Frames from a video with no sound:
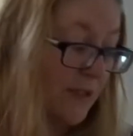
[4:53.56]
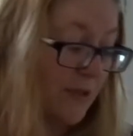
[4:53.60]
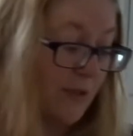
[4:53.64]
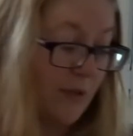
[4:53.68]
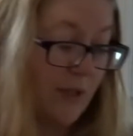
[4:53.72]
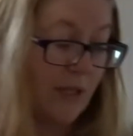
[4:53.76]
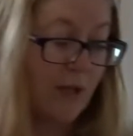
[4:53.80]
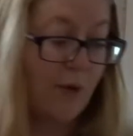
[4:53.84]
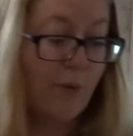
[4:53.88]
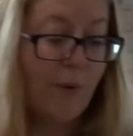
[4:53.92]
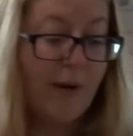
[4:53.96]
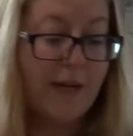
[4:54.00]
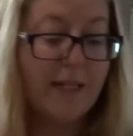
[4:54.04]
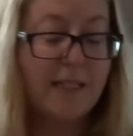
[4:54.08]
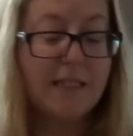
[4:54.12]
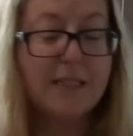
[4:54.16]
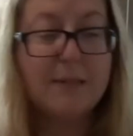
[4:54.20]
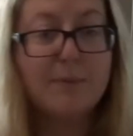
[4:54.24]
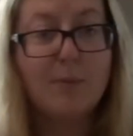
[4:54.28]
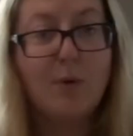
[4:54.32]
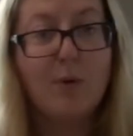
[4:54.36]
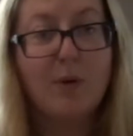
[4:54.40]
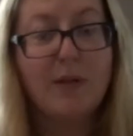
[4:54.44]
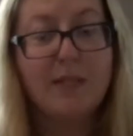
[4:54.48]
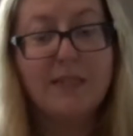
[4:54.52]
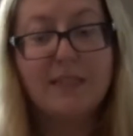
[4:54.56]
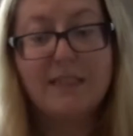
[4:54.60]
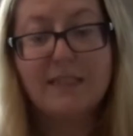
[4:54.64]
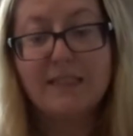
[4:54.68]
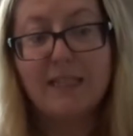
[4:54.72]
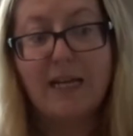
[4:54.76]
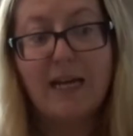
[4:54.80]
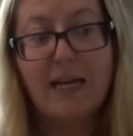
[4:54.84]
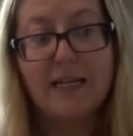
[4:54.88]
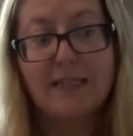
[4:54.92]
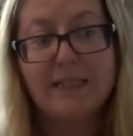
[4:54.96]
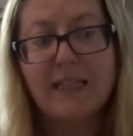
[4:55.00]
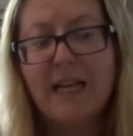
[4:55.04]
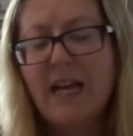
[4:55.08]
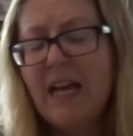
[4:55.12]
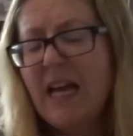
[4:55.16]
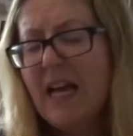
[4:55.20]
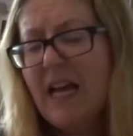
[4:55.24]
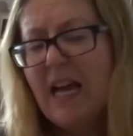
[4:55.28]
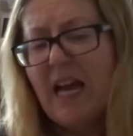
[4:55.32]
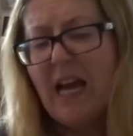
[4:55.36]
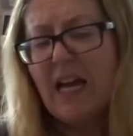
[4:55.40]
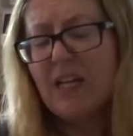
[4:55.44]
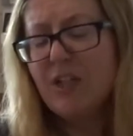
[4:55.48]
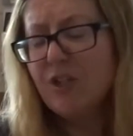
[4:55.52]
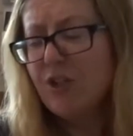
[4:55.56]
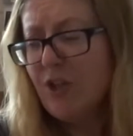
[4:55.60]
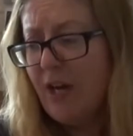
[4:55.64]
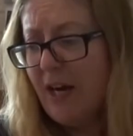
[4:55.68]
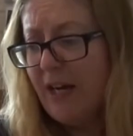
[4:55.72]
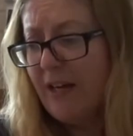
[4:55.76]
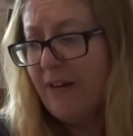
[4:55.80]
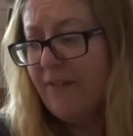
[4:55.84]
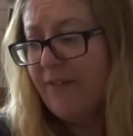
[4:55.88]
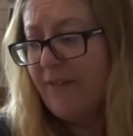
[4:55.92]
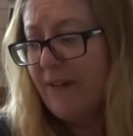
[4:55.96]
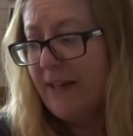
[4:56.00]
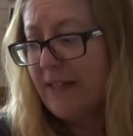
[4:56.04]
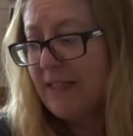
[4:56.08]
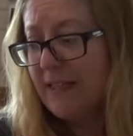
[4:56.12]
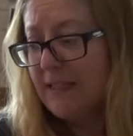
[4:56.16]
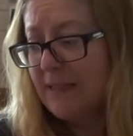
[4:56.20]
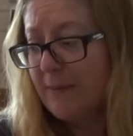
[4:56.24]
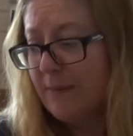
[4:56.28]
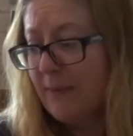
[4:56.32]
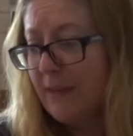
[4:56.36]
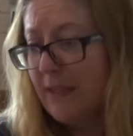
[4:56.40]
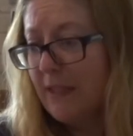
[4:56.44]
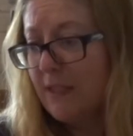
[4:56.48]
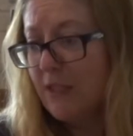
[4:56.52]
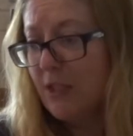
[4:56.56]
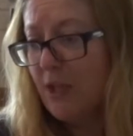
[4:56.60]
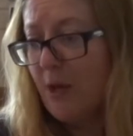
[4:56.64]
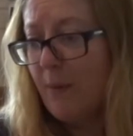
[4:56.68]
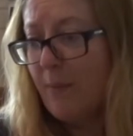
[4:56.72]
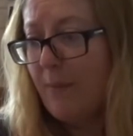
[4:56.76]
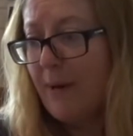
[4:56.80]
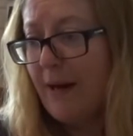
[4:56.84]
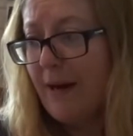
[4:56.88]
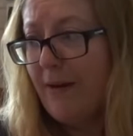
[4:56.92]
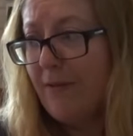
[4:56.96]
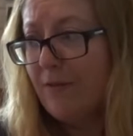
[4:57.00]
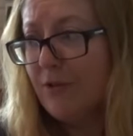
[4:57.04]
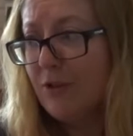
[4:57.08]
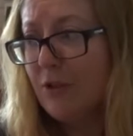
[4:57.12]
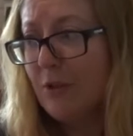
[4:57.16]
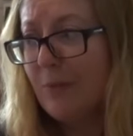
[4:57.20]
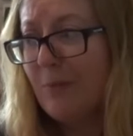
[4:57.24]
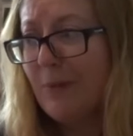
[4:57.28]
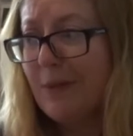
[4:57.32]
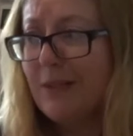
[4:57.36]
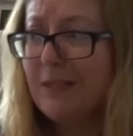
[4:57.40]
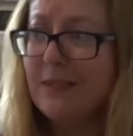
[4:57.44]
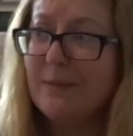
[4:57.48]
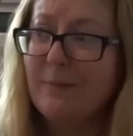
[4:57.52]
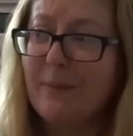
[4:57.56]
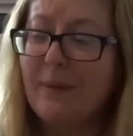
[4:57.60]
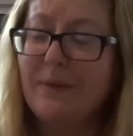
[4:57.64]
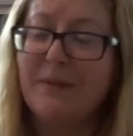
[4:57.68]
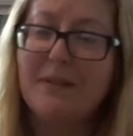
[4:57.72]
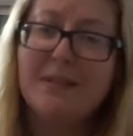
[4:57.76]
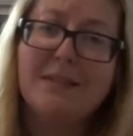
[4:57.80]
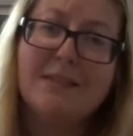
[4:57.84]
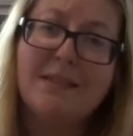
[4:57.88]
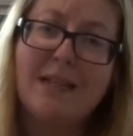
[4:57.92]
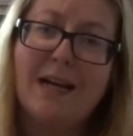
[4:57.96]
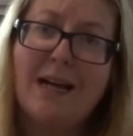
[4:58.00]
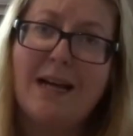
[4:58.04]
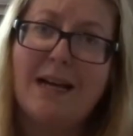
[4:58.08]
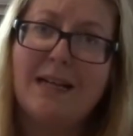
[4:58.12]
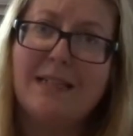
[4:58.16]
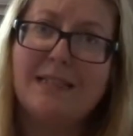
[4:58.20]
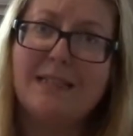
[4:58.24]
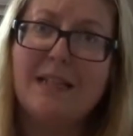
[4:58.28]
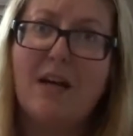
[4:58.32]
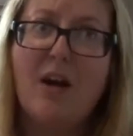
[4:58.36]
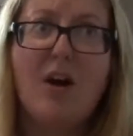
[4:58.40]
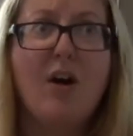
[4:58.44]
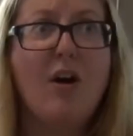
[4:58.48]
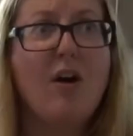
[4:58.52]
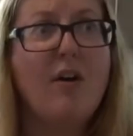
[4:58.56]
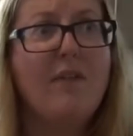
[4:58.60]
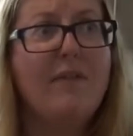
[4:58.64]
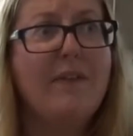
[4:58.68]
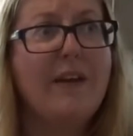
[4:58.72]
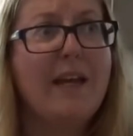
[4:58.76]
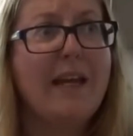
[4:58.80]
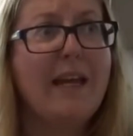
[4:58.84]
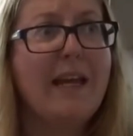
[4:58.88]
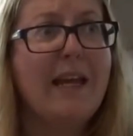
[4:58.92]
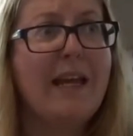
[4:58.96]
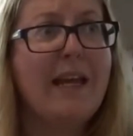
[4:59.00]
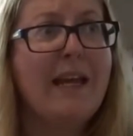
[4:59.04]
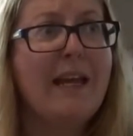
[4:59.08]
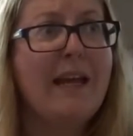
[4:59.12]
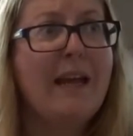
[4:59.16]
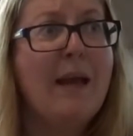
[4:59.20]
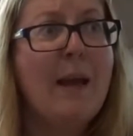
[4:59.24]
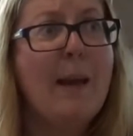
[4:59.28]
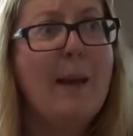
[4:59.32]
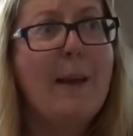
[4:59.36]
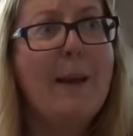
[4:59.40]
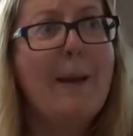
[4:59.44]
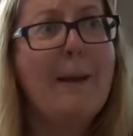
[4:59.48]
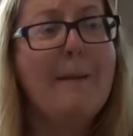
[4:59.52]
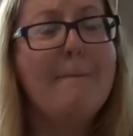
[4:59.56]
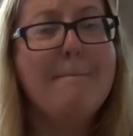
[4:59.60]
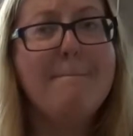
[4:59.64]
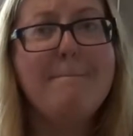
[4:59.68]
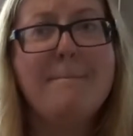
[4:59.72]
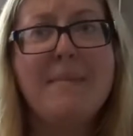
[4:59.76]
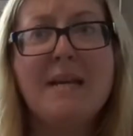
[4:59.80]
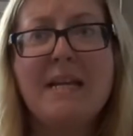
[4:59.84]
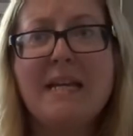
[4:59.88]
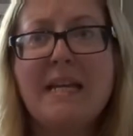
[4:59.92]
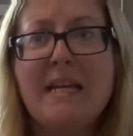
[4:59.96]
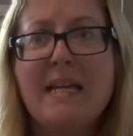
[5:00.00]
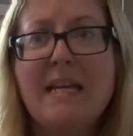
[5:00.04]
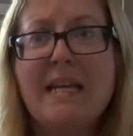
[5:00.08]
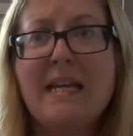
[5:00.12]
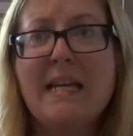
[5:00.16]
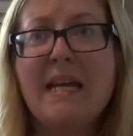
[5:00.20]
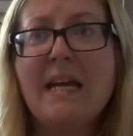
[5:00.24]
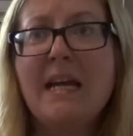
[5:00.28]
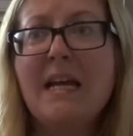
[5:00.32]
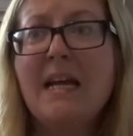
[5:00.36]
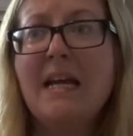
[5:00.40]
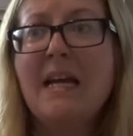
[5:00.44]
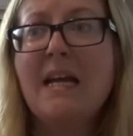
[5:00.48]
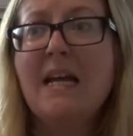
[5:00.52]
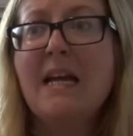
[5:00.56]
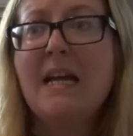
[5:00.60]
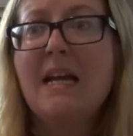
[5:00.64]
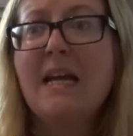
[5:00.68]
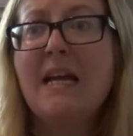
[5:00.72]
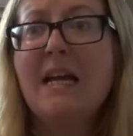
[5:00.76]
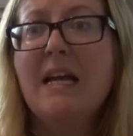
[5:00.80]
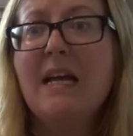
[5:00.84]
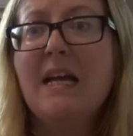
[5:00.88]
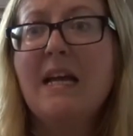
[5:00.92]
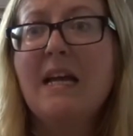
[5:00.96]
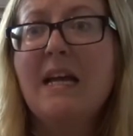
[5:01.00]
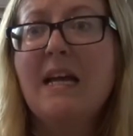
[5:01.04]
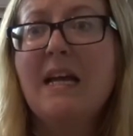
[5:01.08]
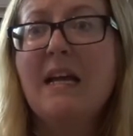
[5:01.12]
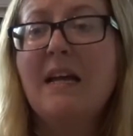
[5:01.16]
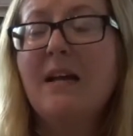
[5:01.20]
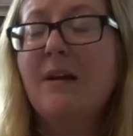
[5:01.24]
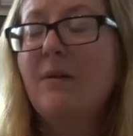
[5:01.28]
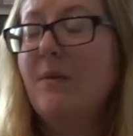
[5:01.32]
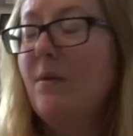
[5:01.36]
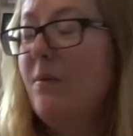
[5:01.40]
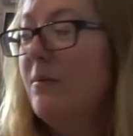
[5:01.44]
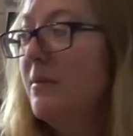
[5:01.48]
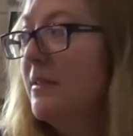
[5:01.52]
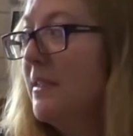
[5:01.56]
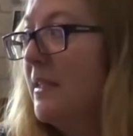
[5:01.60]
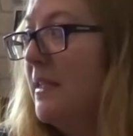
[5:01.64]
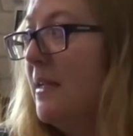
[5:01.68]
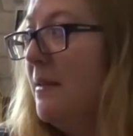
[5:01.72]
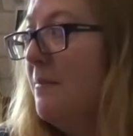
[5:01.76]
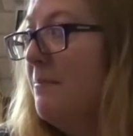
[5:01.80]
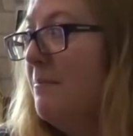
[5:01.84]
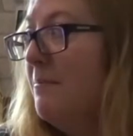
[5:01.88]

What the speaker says: so they're quite small in size. I tried to find something to compare it to, but it's about the size of a mini, what was it, a